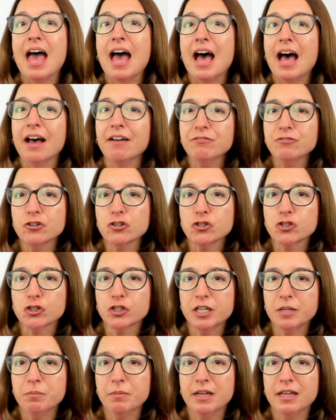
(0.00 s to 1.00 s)
After
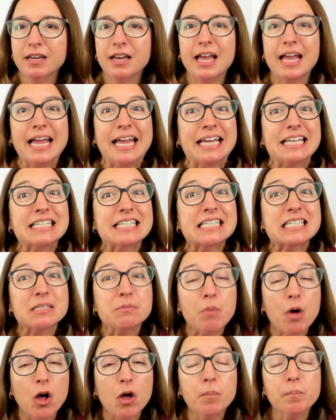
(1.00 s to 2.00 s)
treatment, a
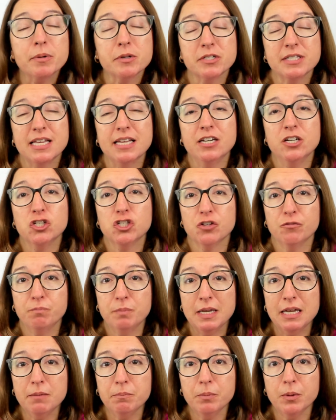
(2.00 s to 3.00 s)
small percentage of
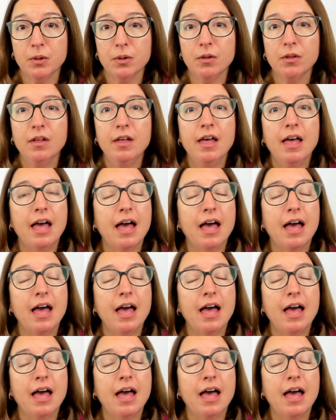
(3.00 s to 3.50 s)
people